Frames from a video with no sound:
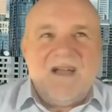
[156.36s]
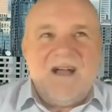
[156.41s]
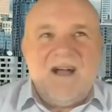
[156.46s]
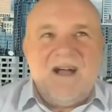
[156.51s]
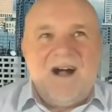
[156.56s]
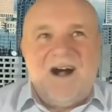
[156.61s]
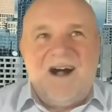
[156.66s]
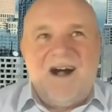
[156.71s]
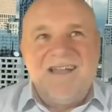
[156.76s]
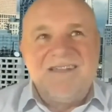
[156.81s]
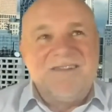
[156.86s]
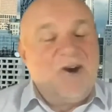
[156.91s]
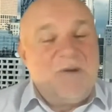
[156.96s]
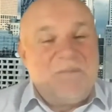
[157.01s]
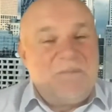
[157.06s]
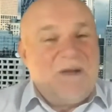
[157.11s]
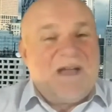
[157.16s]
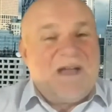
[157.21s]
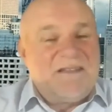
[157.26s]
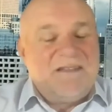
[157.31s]
I
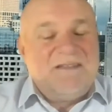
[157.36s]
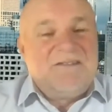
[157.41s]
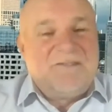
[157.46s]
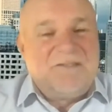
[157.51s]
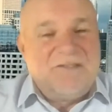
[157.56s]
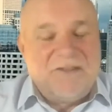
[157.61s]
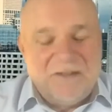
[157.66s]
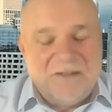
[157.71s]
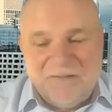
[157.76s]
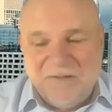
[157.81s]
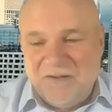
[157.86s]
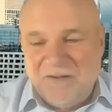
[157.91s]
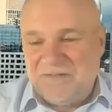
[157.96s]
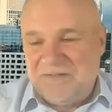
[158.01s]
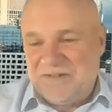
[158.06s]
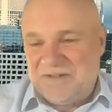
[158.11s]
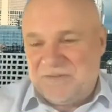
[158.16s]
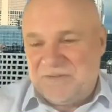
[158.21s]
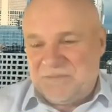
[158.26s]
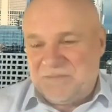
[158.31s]
got back into the
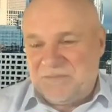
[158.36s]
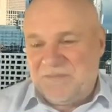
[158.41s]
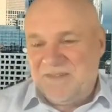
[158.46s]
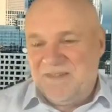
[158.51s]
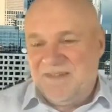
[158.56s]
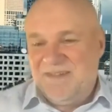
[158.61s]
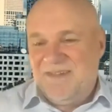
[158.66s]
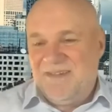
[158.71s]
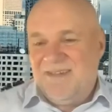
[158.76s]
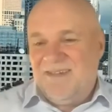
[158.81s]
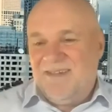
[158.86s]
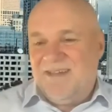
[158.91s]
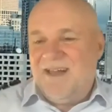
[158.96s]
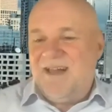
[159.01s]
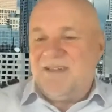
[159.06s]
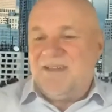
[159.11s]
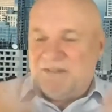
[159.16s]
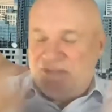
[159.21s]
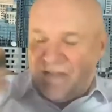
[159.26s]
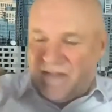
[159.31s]
university.
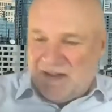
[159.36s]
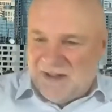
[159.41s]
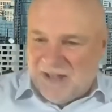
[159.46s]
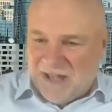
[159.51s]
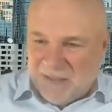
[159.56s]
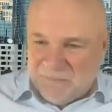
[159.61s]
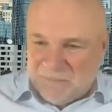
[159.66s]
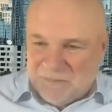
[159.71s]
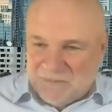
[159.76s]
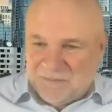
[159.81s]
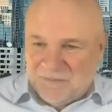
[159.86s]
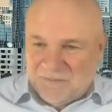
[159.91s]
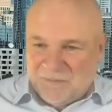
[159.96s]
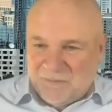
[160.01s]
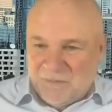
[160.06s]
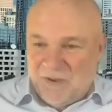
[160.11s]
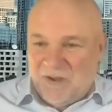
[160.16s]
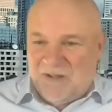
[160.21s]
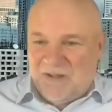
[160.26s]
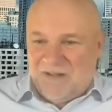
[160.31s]
How did that happen?
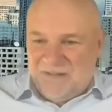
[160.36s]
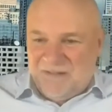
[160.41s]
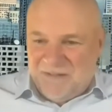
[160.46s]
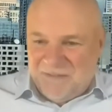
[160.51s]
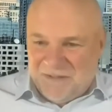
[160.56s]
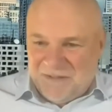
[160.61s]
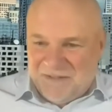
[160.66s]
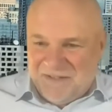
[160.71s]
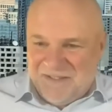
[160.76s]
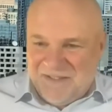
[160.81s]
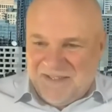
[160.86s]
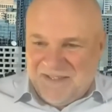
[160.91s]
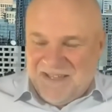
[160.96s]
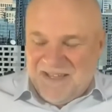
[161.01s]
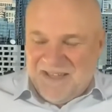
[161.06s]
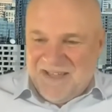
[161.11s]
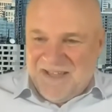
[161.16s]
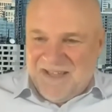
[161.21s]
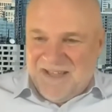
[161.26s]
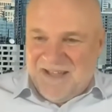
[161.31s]
Well,
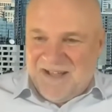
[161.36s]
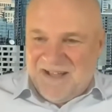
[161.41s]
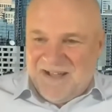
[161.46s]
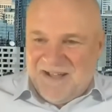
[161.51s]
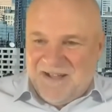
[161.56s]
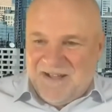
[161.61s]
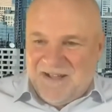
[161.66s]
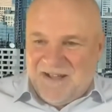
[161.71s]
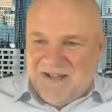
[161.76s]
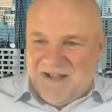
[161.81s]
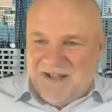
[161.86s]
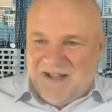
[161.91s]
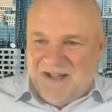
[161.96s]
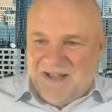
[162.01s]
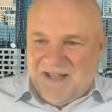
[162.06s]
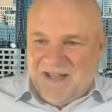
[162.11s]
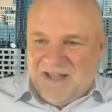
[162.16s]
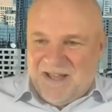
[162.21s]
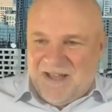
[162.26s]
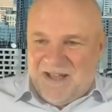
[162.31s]

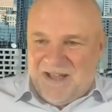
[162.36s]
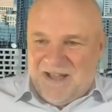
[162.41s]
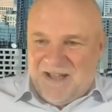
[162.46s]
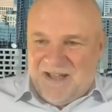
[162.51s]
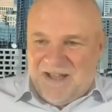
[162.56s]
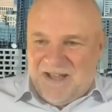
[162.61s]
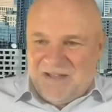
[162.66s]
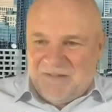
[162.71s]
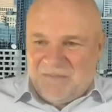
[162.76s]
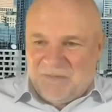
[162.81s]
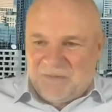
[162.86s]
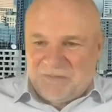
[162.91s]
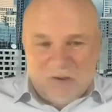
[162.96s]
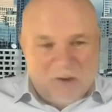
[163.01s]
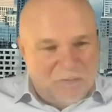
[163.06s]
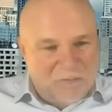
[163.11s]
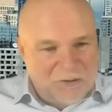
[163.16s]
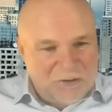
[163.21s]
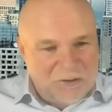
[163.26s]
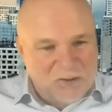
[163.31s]
I was
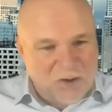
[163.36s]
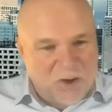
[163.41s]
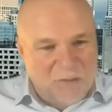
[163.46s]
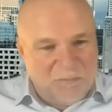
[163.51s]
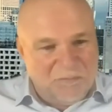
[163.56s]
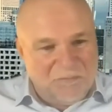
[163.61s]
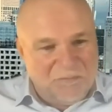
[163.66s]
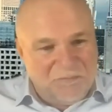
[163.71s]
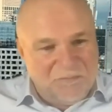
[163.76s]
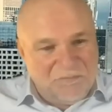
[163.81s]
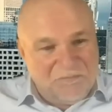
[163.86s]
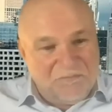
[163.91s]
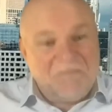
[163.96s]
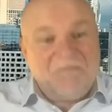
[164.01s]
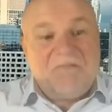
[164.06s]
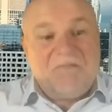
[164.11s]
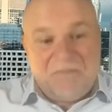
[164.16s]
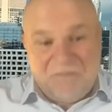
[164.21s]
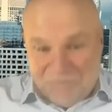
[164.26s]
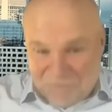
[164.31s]
offered a job
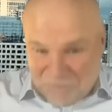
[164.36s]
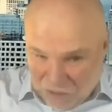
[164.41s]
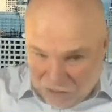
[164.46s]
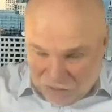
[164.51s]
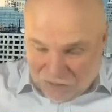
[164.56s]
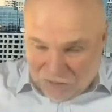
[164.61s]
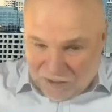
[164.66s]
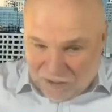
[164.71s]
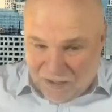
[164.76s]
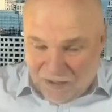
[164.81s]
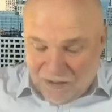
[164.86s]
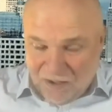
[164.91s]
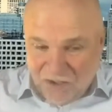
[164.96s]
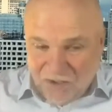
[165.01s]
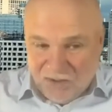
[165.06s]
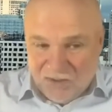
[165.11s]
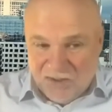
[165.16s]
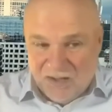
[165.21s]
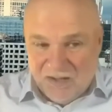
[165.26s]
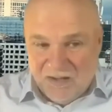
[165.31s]
teaching
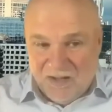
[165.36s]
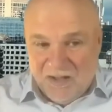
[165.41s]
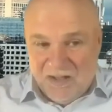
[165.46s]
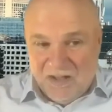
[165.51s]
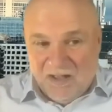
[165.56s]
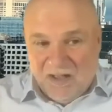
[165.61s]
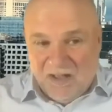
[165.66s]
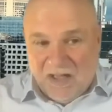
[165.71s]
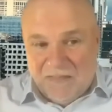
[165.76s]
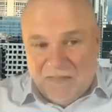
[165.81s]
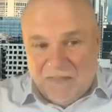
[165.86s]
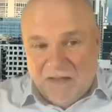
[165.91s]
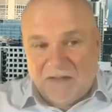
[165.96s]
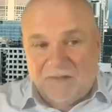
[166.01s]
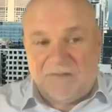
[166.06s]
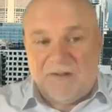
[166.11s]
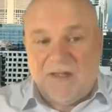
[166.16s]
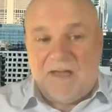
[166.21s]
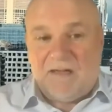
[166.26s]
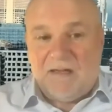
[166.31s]
English and then
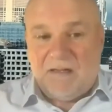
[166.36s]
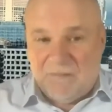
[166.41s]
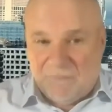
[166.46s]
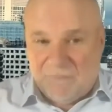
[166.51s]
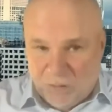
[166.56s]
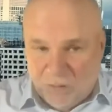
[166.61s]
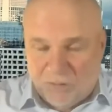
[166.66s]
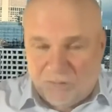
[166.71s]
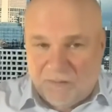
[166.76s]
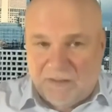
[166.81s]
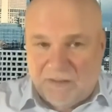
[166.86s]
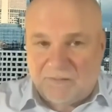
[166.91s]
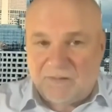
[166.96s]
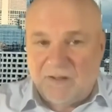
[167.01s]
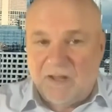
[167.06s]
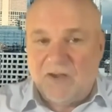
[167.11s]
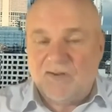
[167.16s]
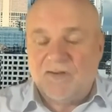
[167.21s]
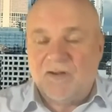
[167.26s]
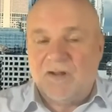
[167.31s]
taking a few
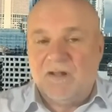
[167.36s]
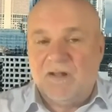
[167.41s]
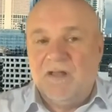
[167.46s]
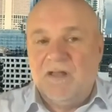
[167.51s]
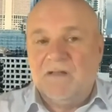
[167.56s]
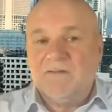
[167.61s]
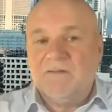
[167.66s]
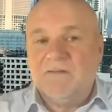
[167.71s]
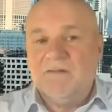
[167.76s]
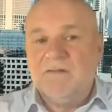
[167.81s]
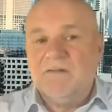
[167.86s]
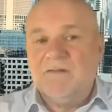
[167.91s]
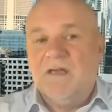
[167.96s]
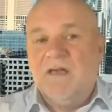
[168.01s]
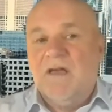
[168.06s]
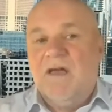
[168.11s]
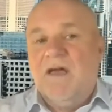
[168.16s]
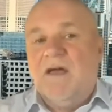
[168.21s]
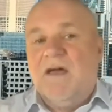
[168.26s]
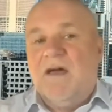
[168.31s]
translation classes.
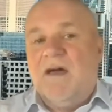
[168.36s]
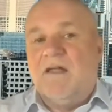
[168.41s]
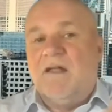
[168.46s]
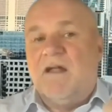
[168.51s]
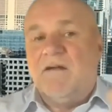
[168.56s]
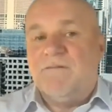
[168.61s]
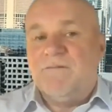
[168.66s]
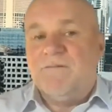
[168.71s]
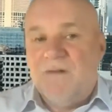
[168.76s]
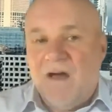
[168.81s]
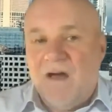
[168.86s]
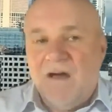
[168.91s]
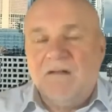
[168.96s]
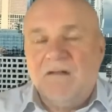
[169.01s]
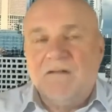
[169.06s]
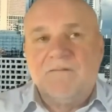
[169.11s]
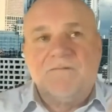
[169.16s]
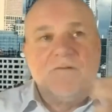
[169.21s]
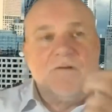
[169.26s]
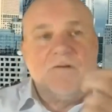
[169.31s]
And I
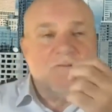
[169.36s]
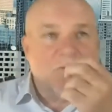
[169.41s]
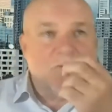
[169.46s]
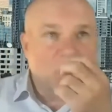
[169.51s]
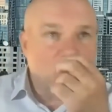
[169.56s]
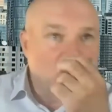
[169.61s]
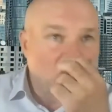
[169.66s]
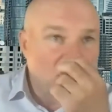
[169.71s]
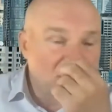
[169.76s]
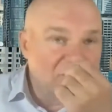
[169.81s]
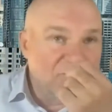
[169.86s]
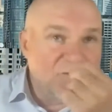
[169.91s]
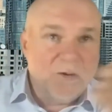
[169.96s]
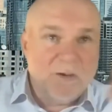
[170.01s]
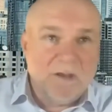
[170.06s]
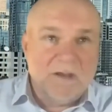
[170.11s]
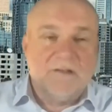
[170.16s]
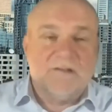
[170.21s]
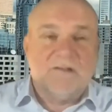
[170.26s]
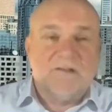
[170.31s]
found for quite a few
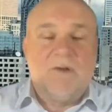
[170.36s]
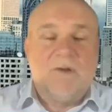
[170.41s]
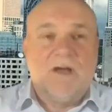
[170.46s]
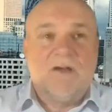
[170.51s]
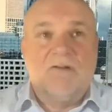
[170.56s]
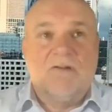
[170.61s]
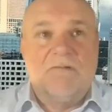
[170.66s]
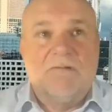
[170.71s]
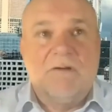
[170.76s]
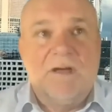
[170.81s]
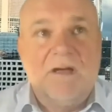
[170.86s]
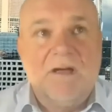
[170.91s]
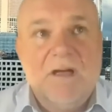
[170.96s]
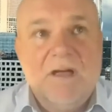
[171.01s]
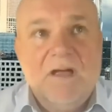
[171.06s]
years in my career